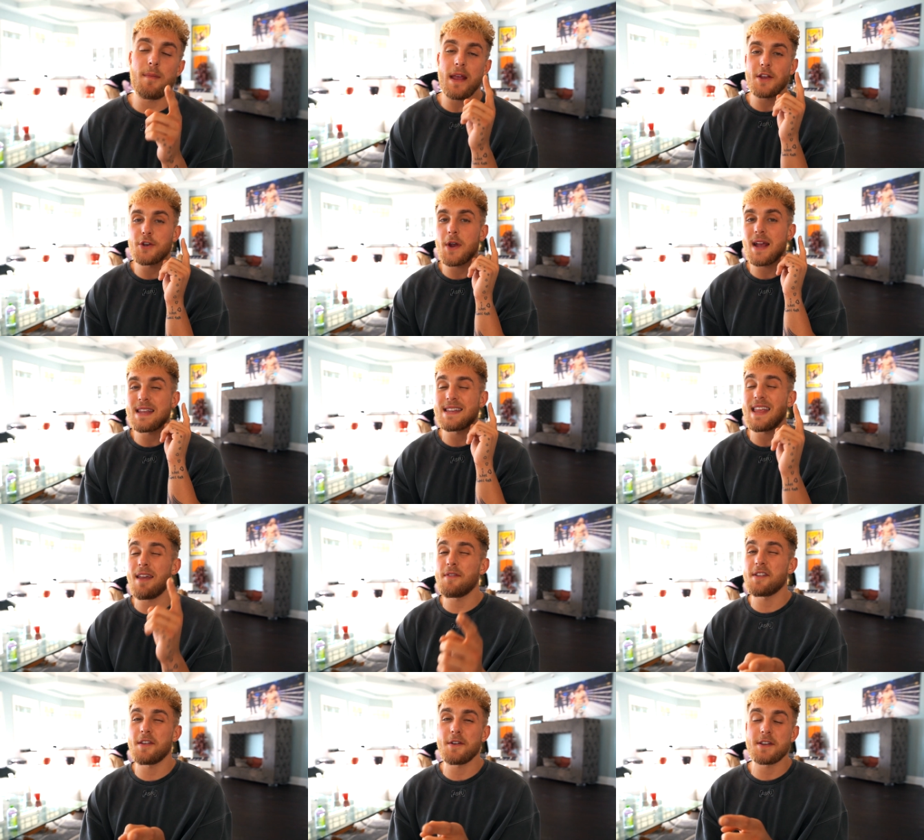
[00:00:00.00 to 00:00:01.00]
Make sure you guys
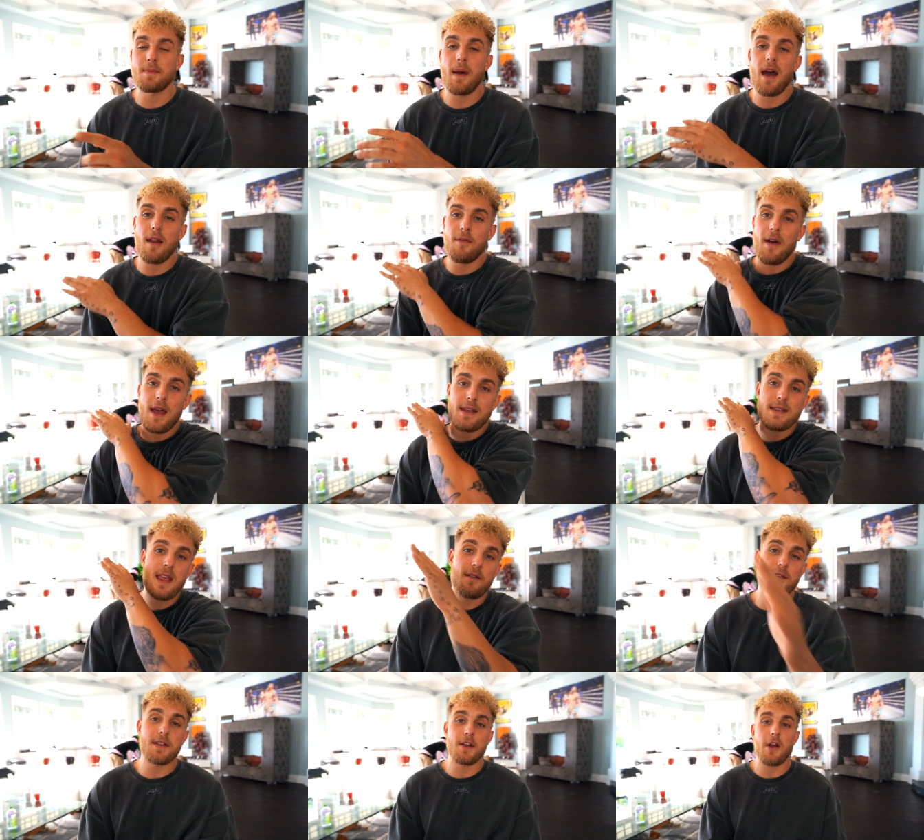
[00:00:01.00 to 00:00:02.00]
save it to your Spotify,
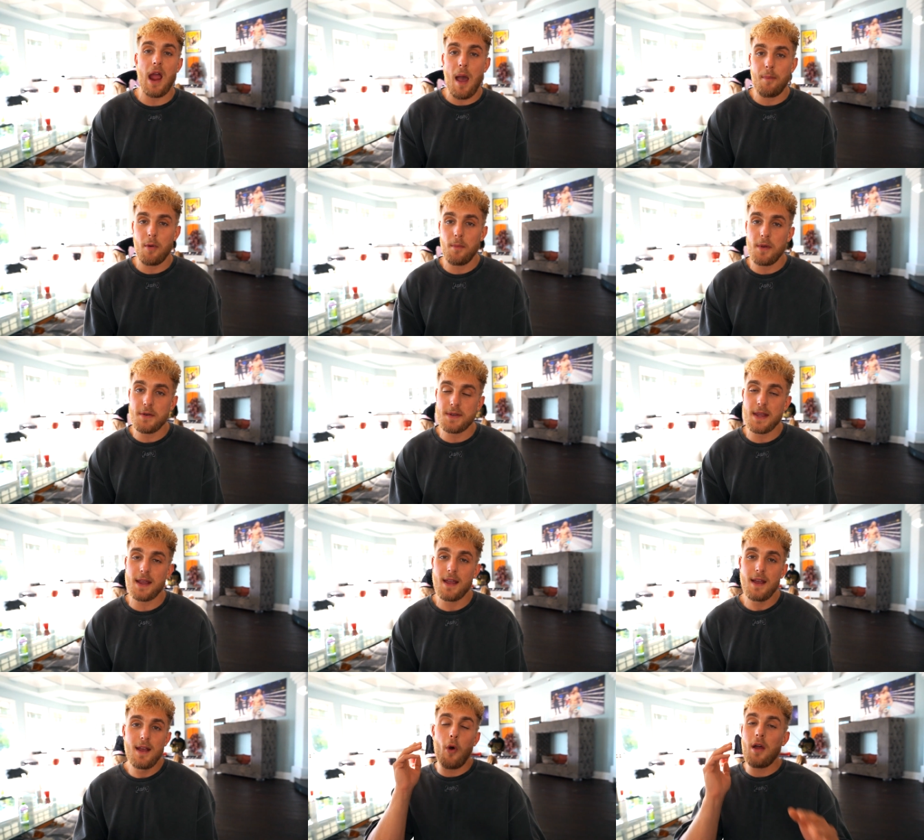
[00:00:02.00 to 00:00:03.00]
save it to your Apple
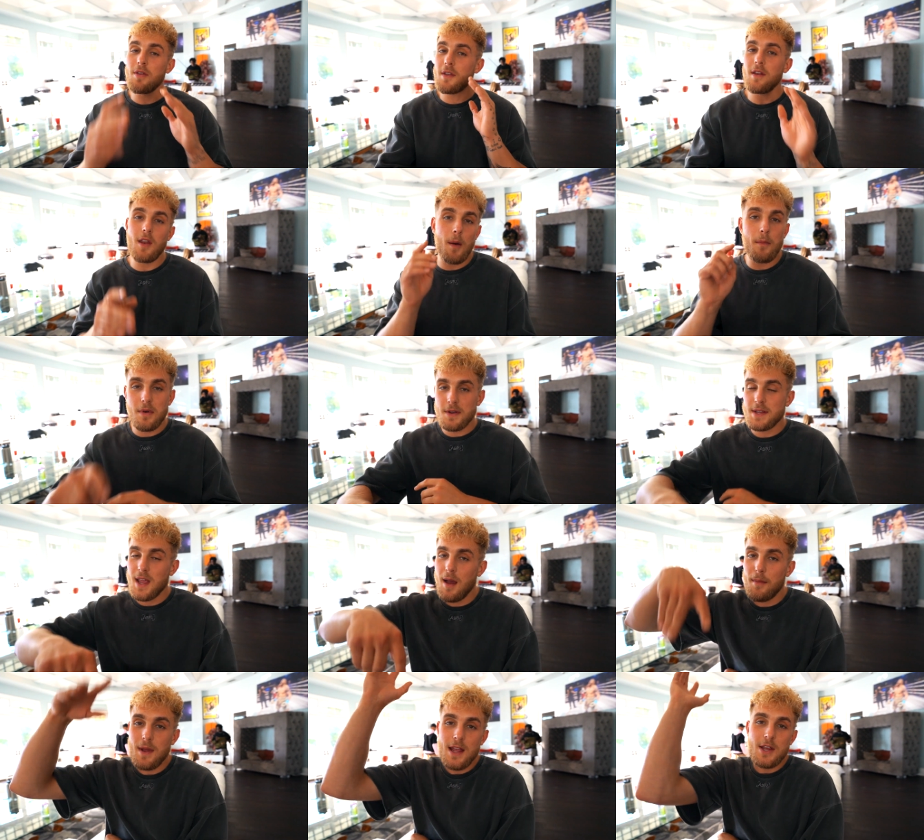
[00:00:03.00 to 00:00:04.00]
Music, run the numbers
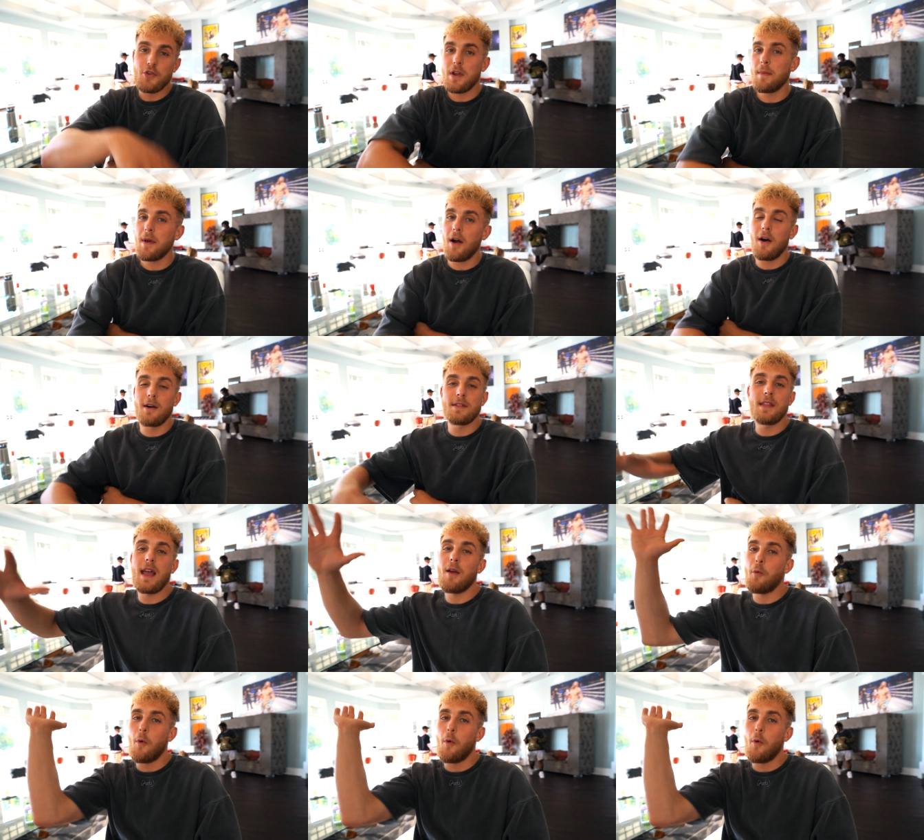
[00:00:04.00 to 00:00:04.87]
up, stream it all day,